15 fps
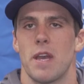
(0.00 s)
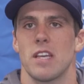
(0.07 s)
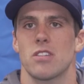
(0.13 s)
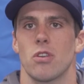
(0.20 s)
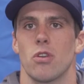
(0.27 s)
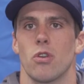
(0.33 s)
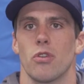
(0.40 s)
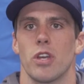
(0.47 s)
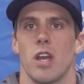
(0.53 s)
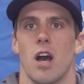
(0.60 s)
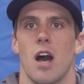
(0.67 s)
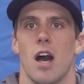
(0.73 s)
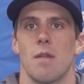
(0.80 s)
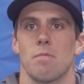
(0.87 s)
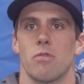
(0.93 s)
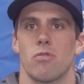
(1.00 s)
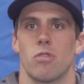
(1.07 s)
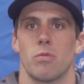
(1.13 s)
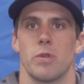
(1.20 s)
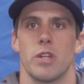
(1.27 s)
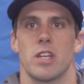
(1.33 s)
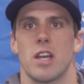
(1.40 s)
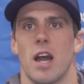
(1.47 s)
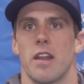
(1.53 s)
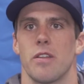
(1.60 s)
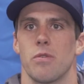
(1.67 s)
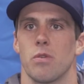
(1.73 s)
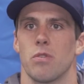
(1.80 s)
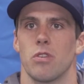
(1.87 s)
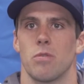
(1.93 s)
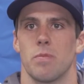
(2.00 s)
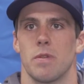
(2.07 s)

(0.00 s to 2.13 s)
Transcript: pace early on before we got into a little